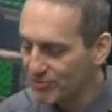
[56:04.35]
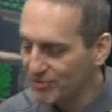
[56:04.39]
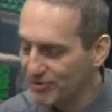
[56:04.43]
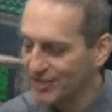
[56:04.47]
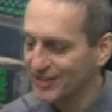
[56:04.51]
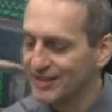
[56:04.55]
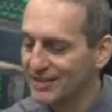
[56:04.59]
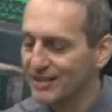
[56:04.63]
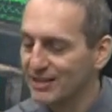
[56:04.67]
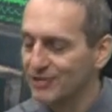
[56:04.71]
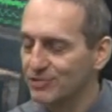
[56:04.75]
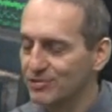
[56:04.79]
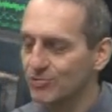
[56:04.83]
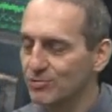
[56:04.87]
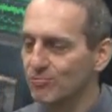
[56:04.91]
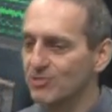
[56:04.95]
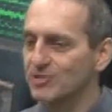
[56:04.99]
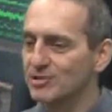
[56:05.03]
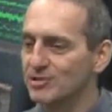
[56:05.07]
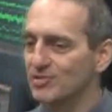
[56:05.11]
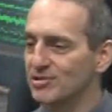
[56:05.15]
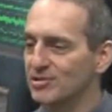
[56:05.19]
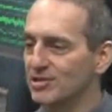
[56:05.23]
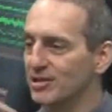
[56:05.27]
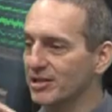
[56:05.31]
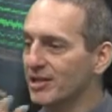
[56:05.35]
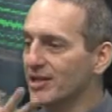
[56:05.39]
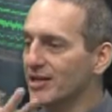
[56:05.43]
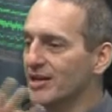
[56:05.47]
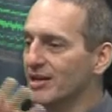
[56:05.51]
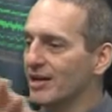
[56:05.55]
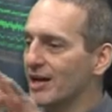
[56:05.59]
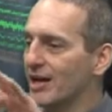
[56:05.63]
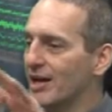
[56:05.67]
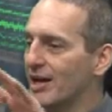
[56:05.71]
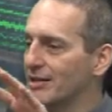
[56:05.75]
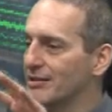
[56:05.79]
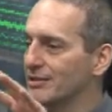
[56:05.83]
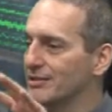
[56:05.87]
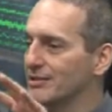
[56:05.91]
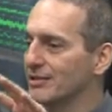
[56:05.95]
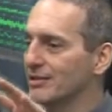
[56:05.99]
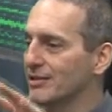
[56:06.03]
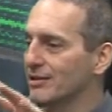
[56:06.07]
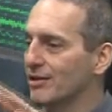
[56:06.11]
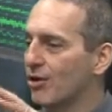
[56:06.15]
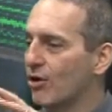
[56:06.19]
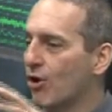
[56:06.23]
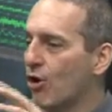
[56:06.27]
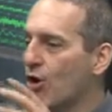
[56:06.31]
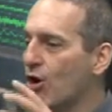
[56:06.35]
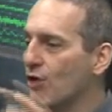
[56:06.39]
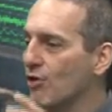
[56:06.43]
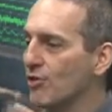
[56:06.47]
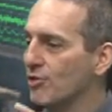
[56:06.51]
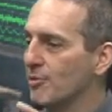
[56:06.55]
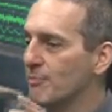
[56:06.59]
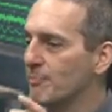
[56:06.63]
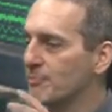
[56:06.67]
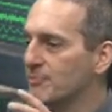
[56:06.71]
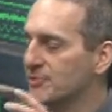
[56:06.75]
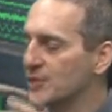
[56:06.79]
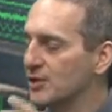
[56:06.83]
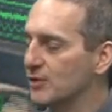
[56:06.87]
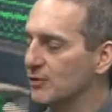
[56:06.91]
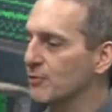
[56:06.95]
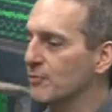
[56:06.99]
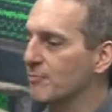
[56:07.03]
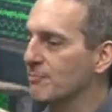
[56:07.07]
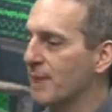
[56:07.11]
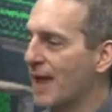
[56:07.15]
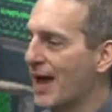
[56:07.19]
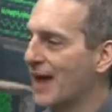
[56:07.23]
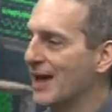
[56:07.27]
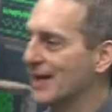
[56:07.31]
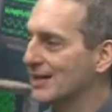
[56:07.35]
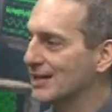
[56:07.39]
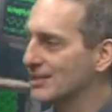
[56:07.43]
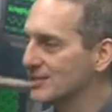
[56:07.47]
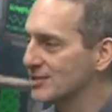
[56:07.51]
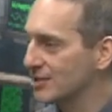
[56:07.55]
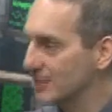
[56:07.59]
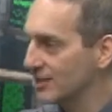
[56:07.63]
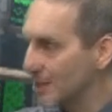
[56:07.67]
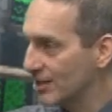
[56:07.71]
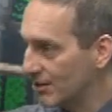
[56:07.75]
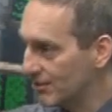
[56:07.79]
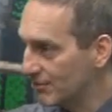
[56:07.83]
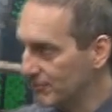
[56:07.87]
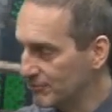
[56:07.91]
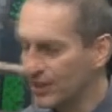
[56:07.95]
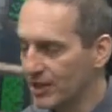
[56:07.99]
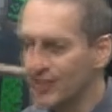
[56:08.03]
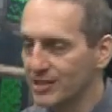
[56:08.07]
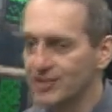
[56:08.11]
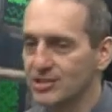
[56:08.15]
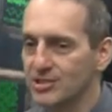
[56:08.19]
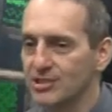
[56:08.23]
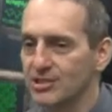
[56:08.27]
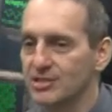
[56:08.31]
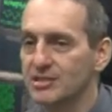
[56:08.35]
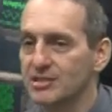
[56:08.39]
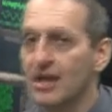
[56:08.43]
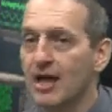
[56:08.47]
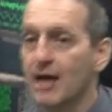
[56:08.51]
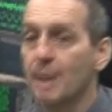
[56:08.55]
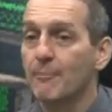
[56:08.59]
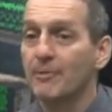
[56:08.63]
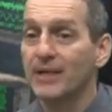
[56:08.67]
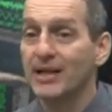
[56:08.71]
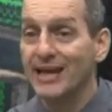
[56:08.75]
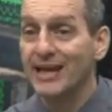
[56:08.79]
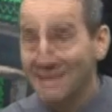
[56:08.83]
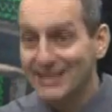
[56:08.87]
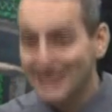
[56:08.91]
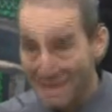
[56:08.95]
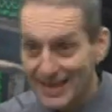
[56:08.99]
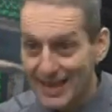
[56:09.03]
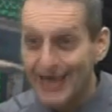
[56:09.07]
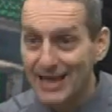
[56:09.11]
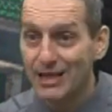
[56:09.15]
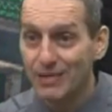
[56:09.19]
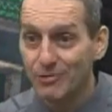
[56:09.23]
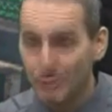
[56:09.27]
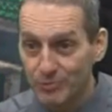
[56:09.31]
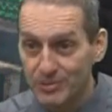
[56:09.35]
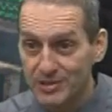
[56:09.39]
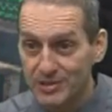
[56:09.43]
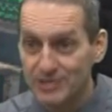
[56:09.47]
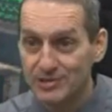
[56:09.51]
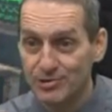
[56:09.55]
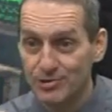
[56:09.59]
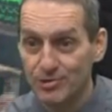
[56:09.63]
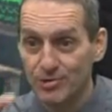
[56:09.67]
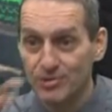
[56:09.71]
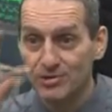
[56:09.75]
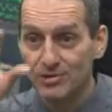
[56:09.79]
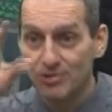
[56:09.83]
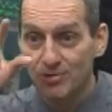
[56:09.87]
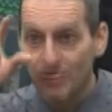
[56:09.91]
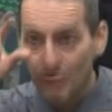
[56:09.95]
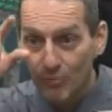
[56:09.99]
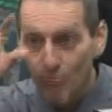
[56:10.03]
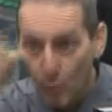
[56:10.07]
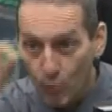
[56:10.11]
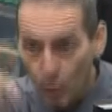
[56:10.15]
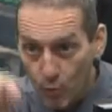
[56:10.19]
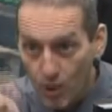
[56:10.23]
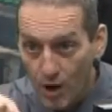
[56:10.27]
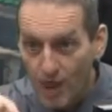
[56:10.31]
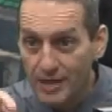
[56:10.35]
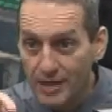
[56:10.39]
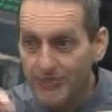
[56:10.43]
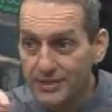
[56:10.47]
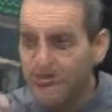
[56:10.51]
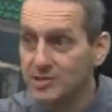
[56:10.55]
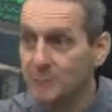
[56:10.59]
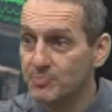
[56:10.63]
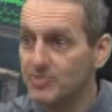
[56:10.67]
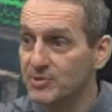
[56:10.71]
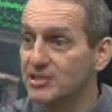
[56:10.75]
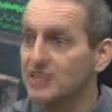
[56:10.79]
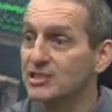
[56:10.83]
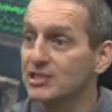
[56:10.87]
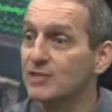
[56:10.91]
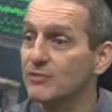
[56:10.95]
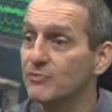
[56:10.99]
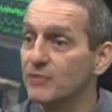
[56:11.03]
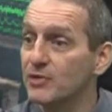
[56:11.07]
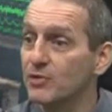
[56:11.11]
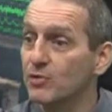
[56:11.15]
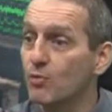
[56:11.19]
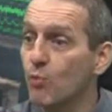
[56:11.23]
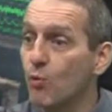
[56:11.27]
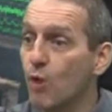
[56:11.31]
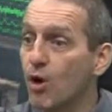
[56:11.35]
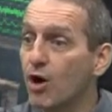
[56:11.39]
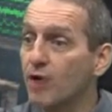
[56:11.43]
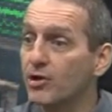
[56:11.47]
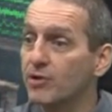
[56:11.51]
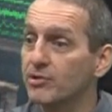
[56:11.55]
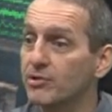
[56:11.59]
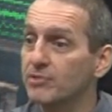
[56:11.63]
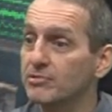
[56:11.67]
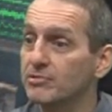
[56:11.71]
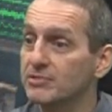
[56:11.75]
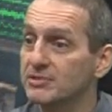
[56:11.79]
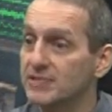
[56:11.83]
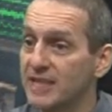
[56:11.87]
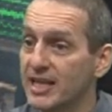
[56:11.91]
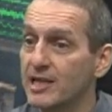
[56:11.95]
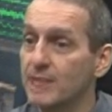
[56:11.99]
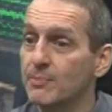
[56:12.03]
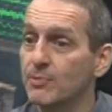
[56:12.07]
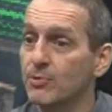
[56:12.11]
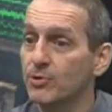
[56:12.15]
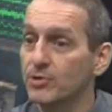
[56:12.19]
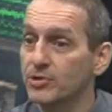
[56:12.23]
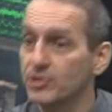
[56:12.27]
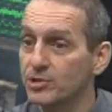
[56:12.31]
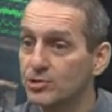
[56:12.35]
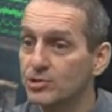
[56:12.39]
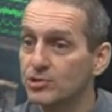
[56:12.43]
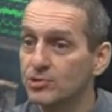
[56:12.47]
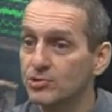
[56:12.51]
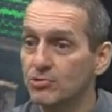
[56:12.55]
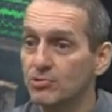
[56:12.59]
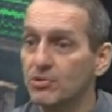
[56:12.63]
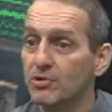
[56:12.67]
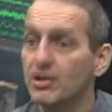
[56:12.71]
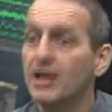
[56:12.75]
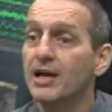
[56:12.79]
I cannot do research on all the different packaging of lunches. But I can research one specific water table issue.